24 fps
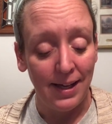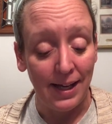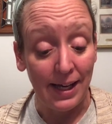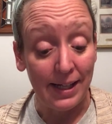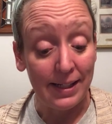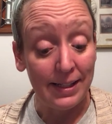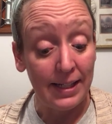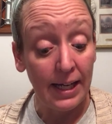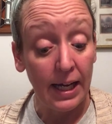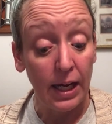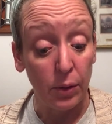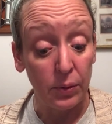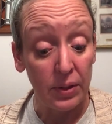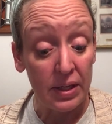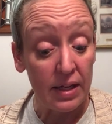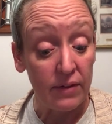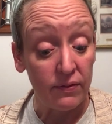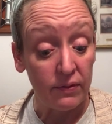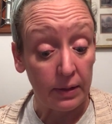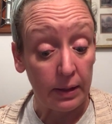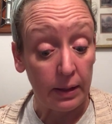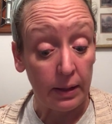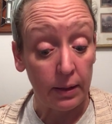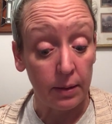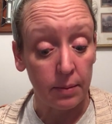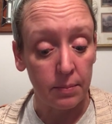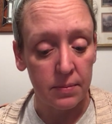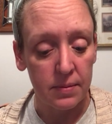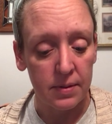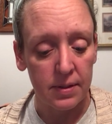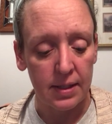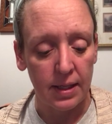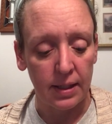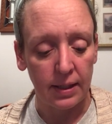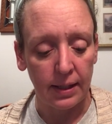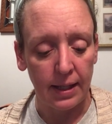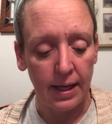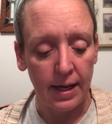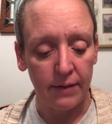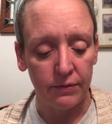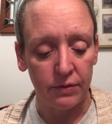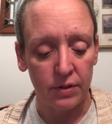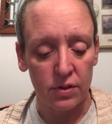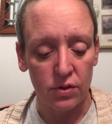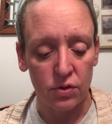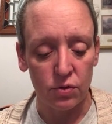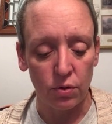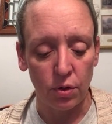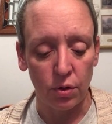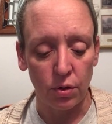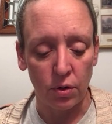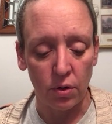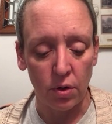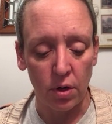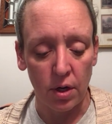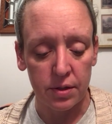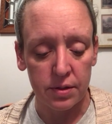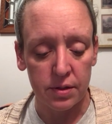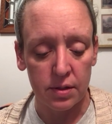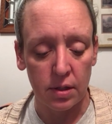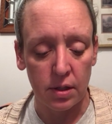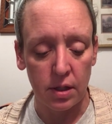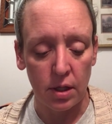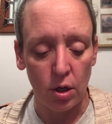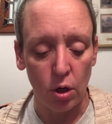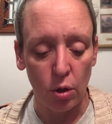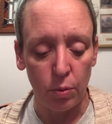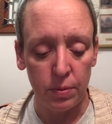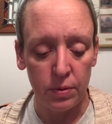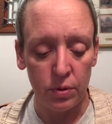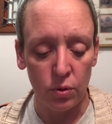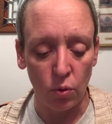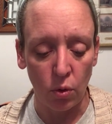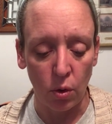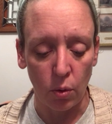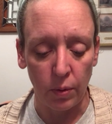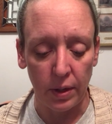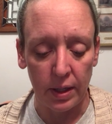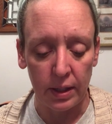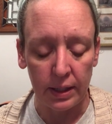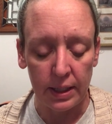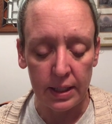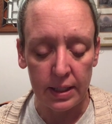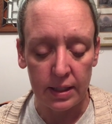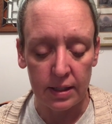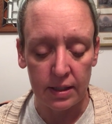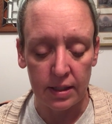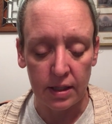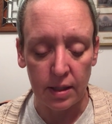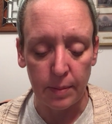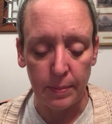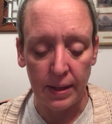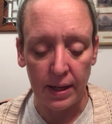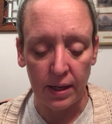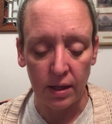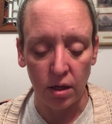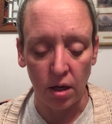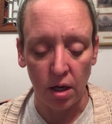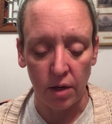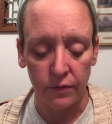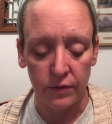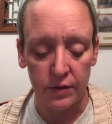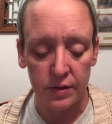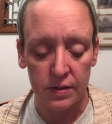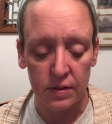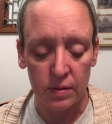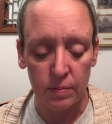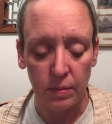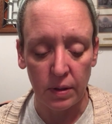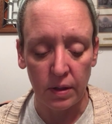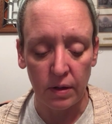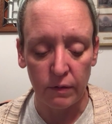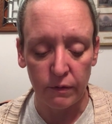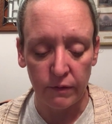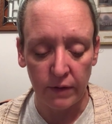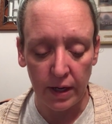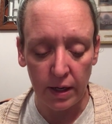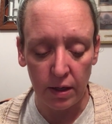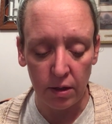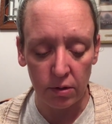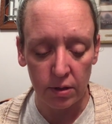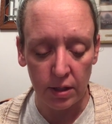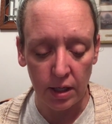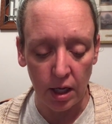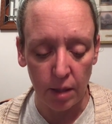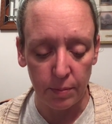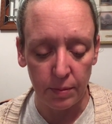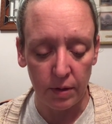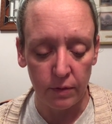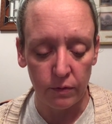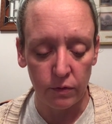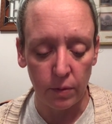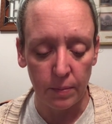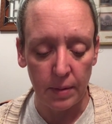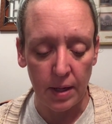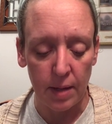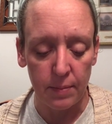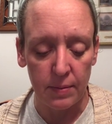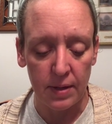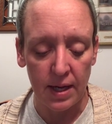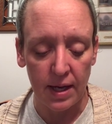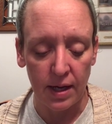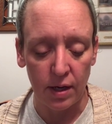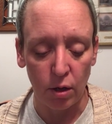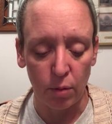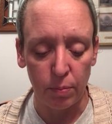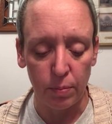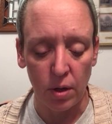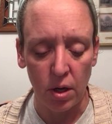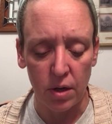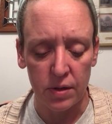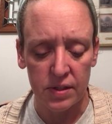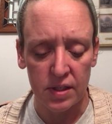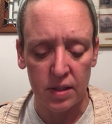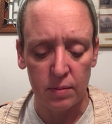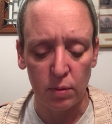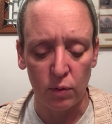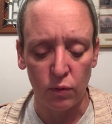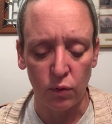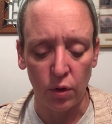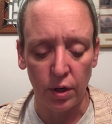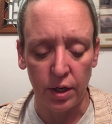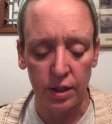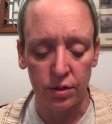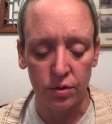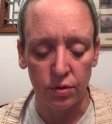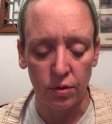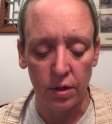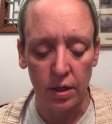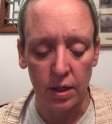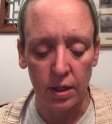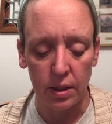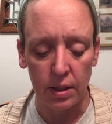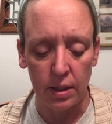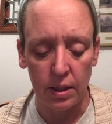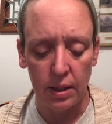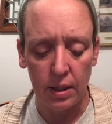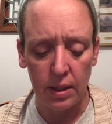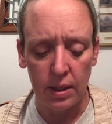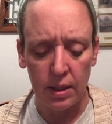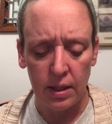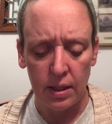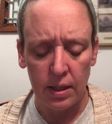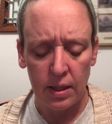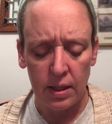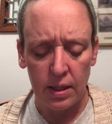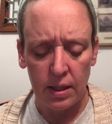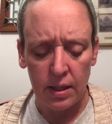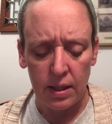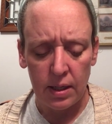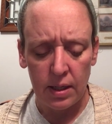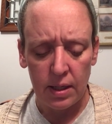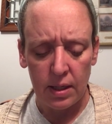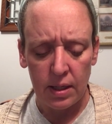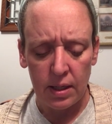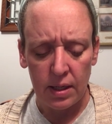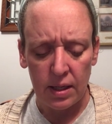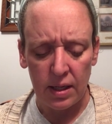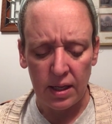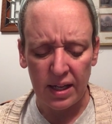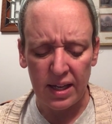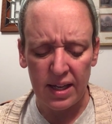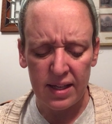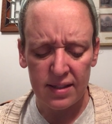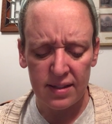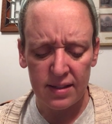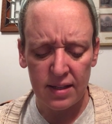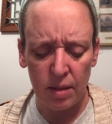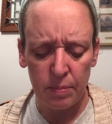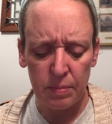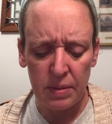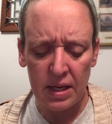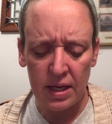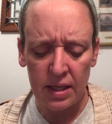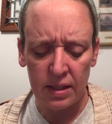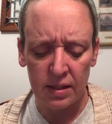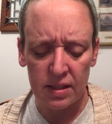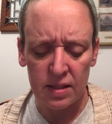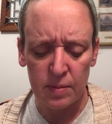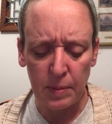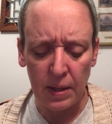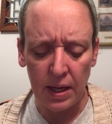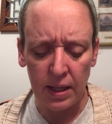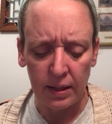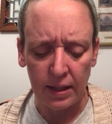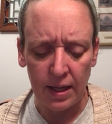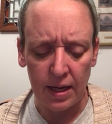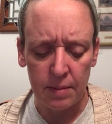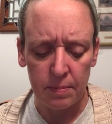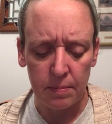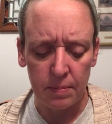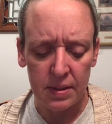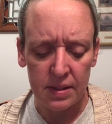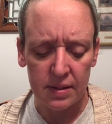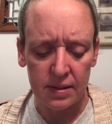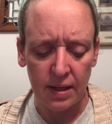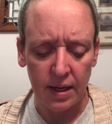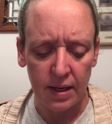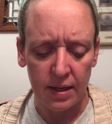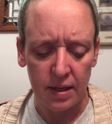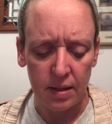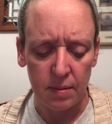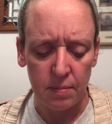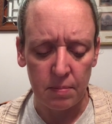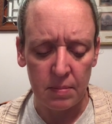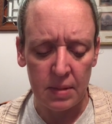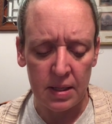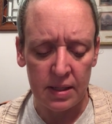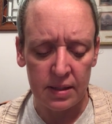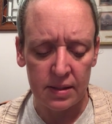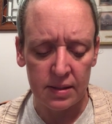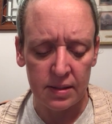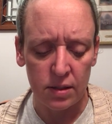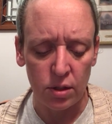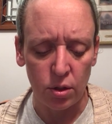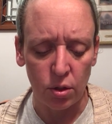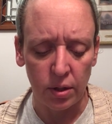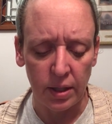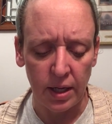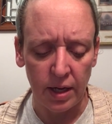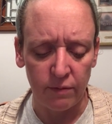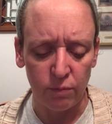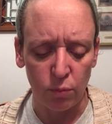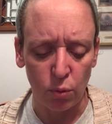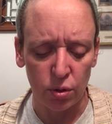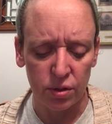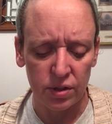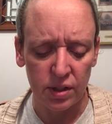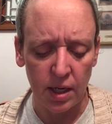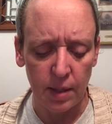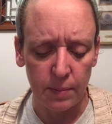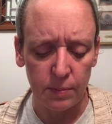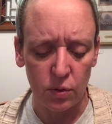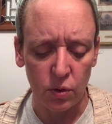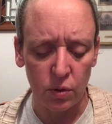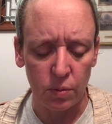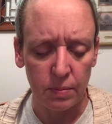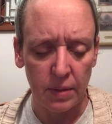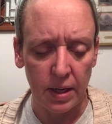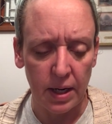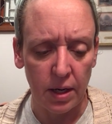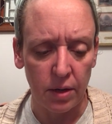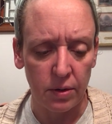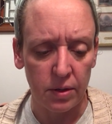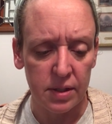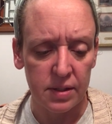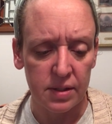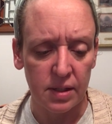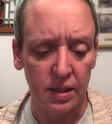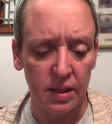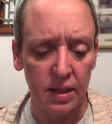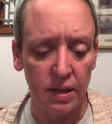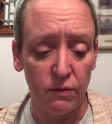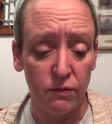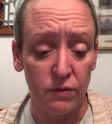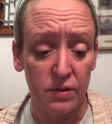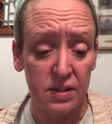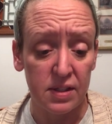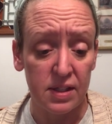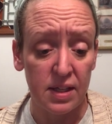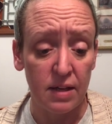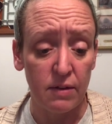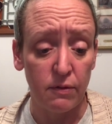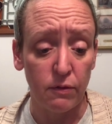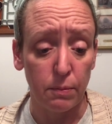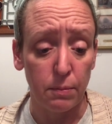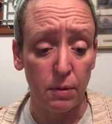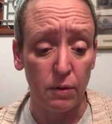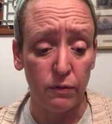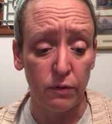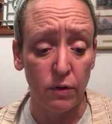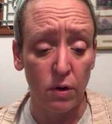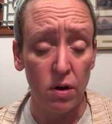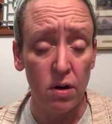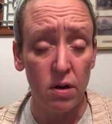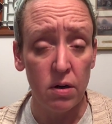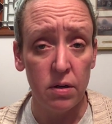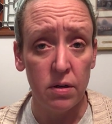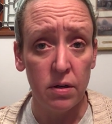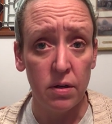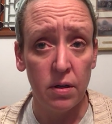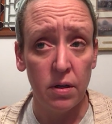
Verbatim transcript: I doubt even him, Zen laughed and strode across to the open doorway leading to the back office, but a final comment from Amy had her pausing before entering. I guess not being in the spotlight beside him means you'll have more time to admire his hunky physique from afar?